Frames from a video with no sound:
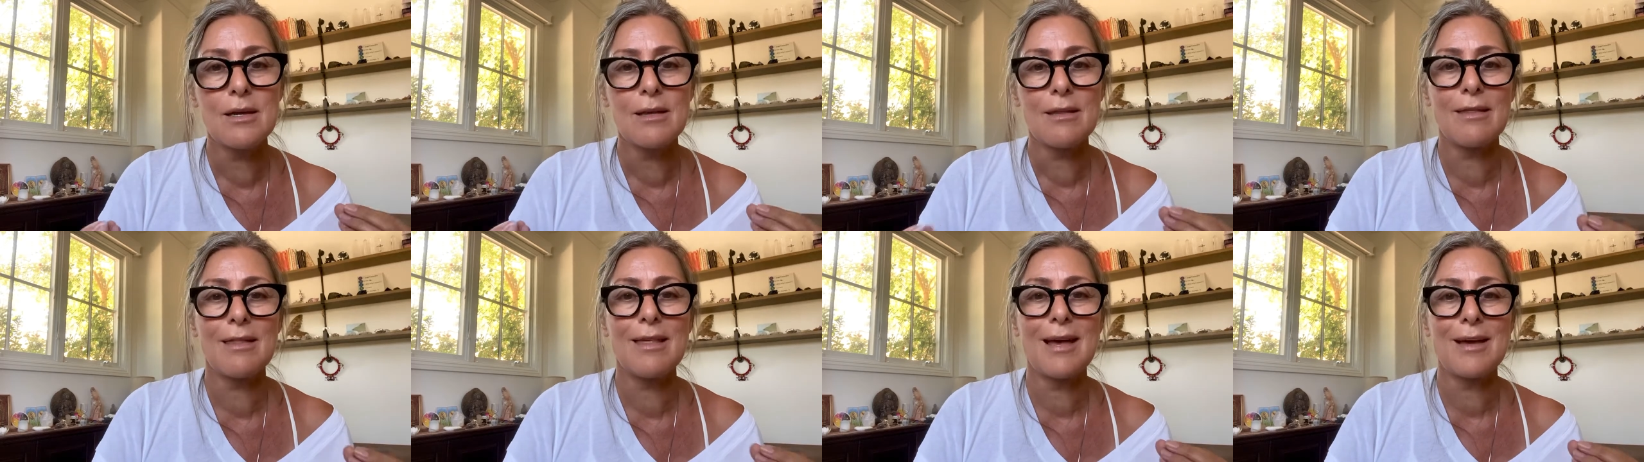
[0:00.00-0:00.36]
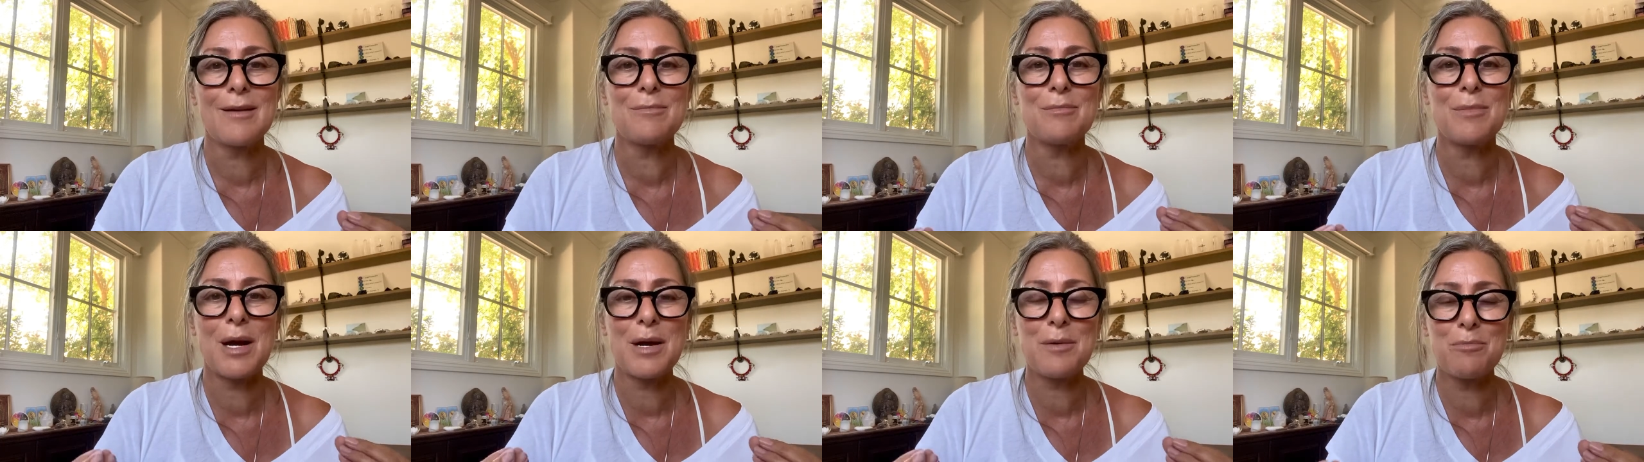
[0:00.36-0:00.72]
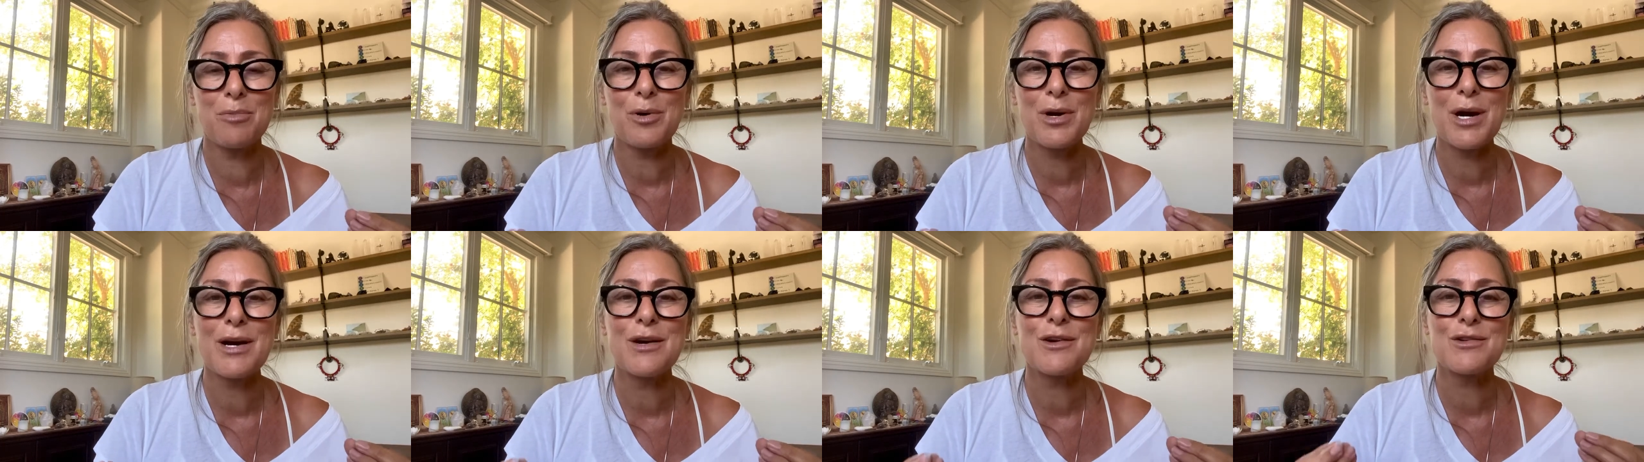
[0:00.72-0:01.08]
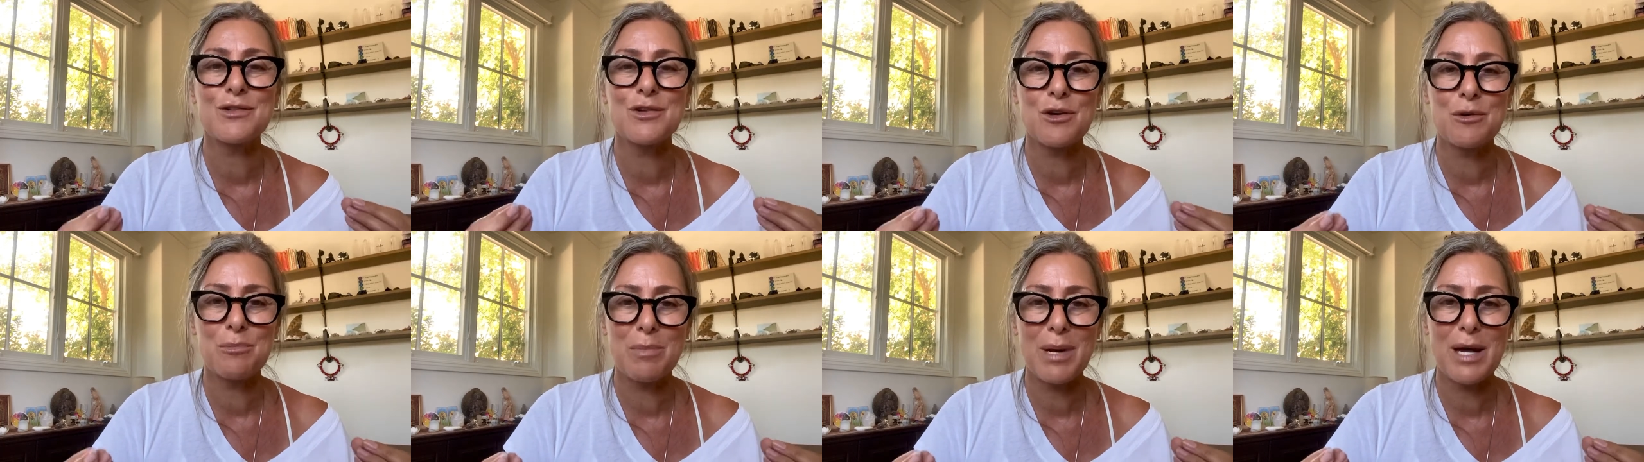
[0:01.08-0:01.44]
that my prayers
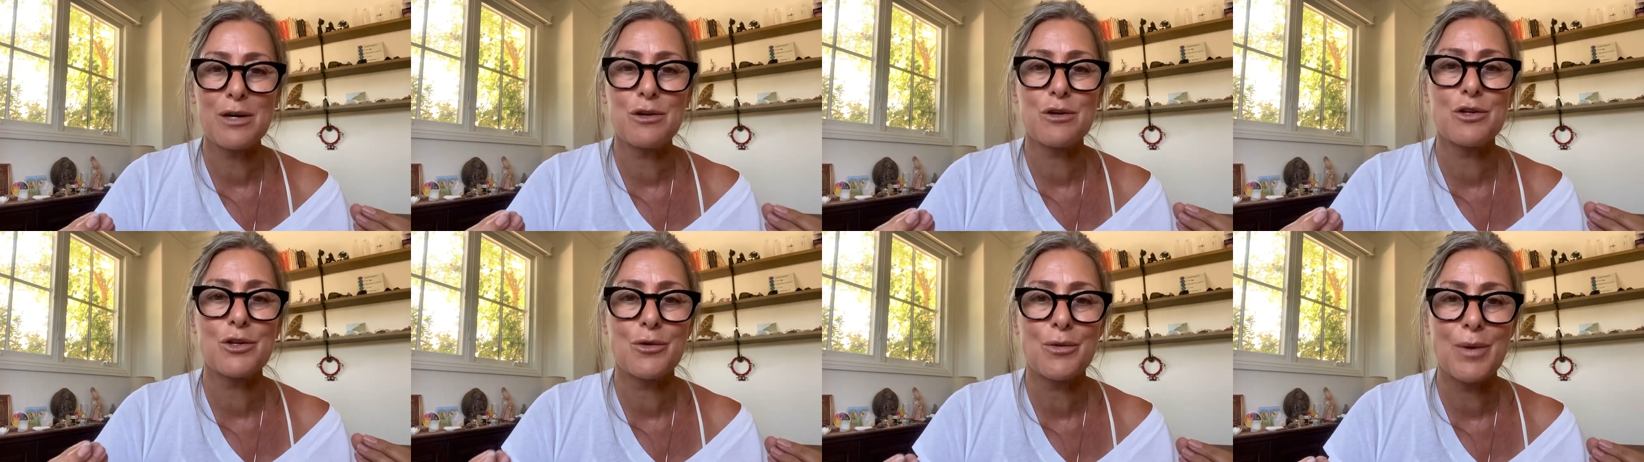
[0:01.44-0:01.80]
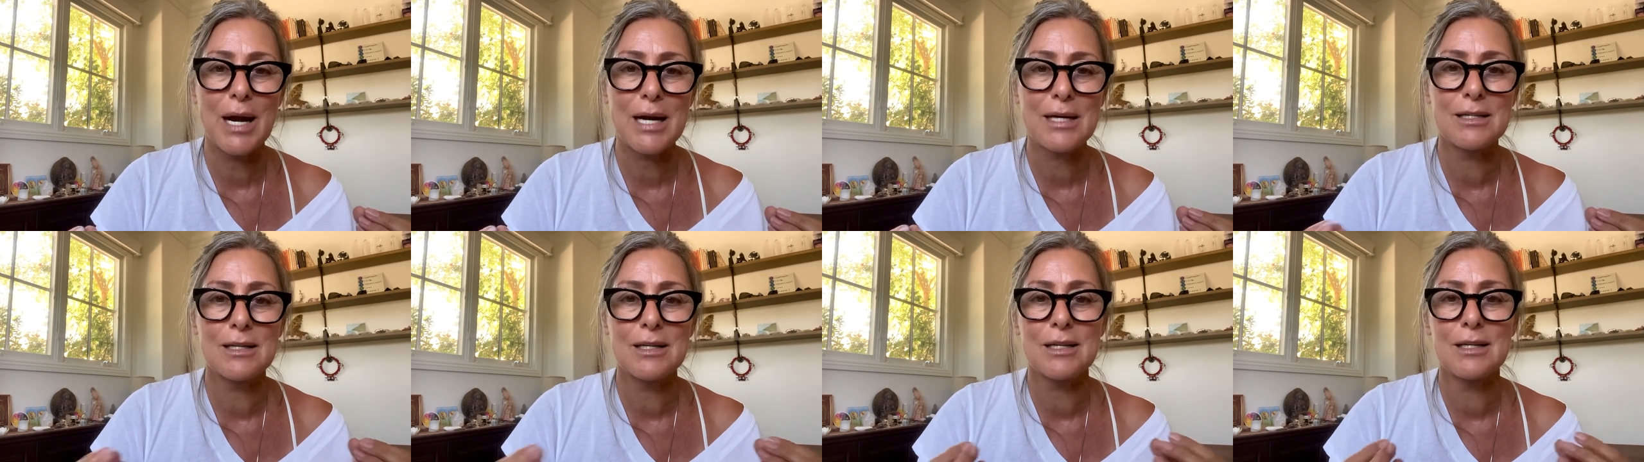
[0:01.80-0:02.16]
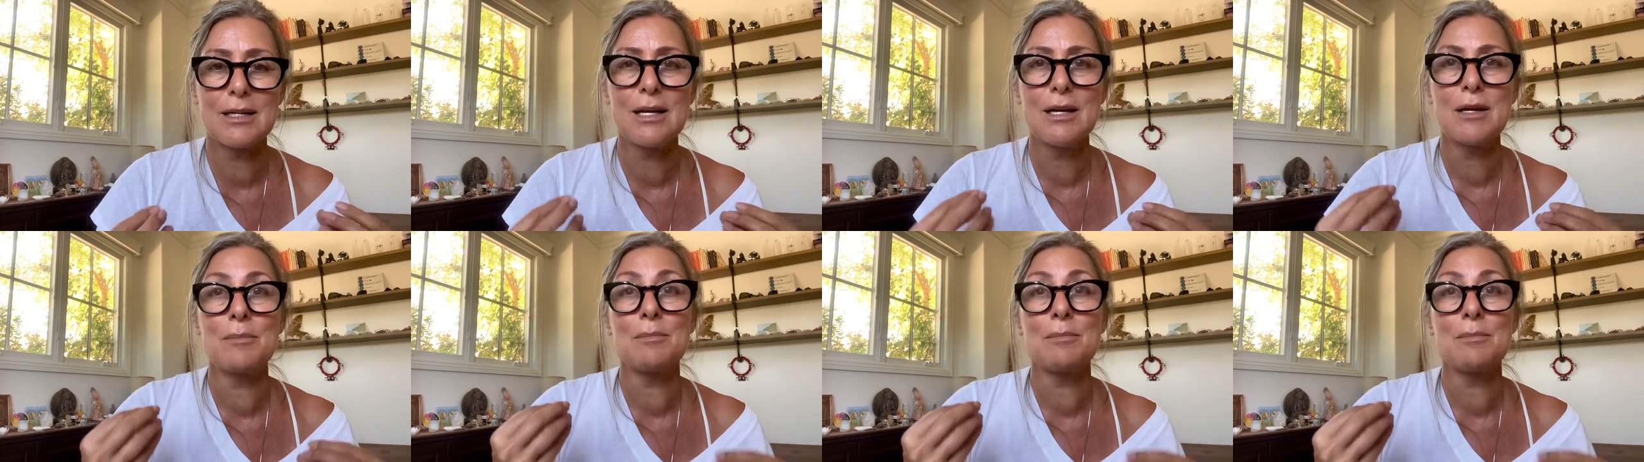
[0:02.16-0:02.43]
are better directed,